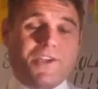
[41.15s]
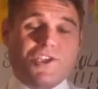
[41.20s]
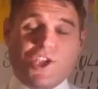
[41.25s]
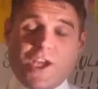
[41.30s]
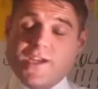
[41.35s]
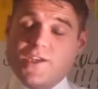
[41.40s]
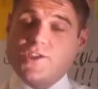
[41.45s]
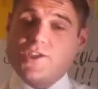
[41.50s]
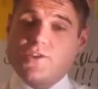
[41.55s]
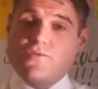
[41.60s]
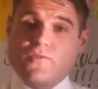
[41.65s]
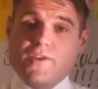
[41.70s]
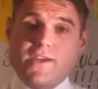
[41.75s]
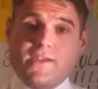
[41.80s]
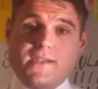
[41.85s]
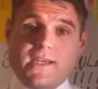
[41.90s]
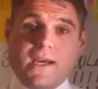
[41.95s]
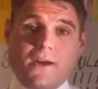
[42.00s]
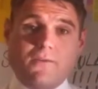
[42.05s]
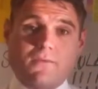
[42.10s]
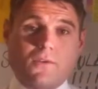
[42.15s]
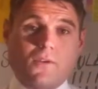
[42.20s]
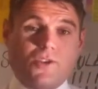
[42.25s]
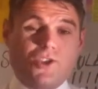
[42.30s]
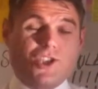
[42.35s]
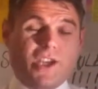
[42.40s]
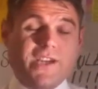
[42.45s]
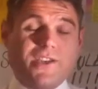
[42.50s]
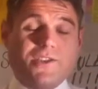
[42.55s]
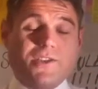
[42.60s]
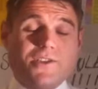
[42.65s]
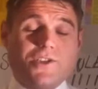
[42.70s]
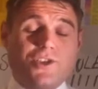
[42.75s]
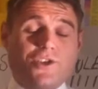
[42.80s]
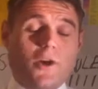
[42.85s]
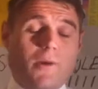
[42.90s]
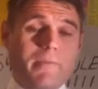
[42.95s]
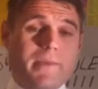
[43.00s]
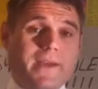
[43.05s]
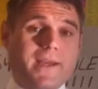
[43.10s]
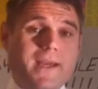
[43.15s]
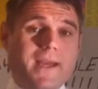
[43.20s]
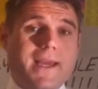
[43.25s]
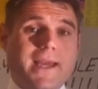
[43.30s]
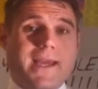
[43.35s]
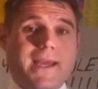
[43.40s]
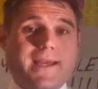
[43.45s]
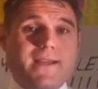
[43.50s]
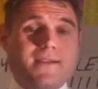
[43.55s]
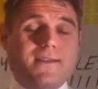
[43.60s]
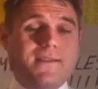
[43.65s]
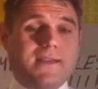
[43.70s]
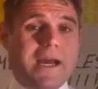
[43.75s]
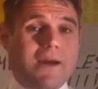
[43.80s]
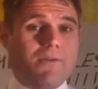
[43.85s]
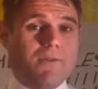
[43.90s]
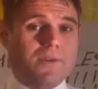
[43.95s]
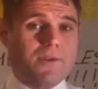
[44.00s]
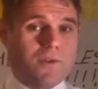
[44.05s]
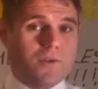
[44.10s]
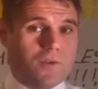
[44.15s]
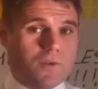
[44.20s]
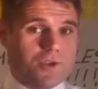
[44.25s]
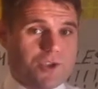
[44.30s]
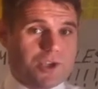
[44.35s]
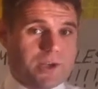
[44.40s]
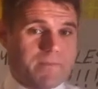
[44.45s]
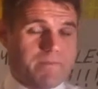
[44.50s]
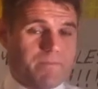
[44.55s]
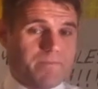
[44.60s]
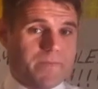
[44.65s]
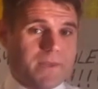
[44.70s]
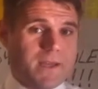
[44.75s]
changing retail or changing shopping in South Yorkshire.